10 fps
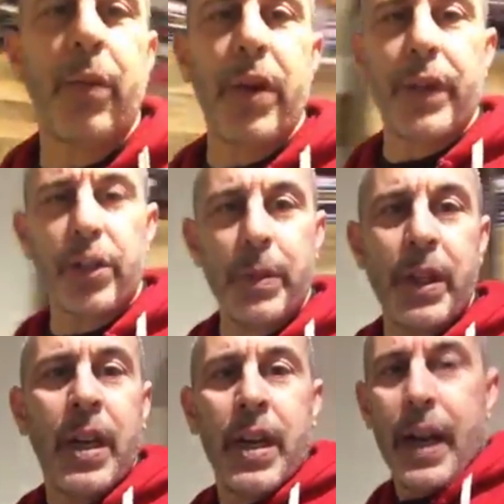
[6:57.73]
me. I
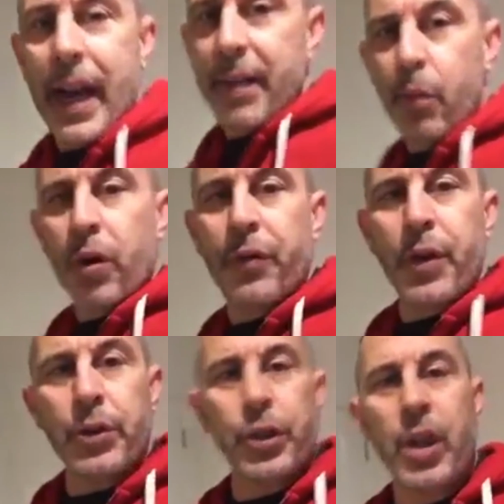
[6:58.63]
have more furniture
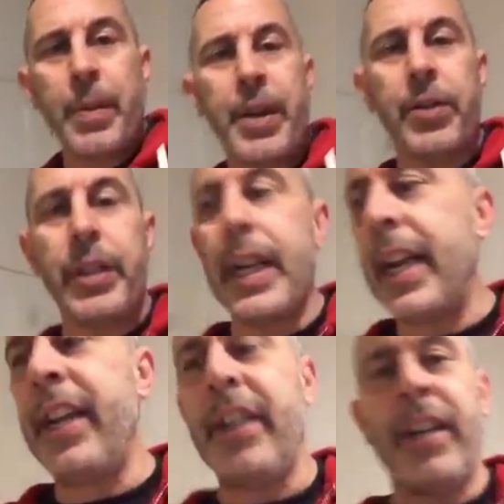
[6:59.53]
coming here today.
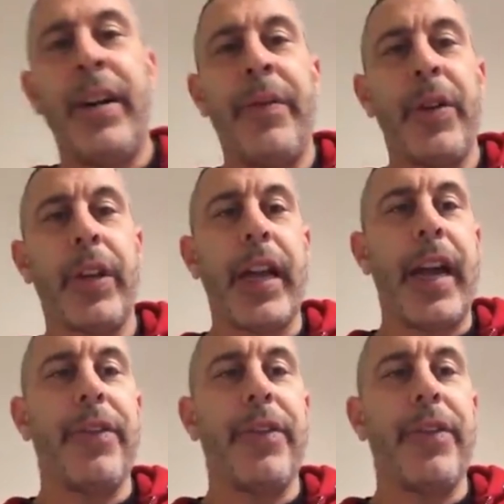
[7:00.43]
Okay, I have some other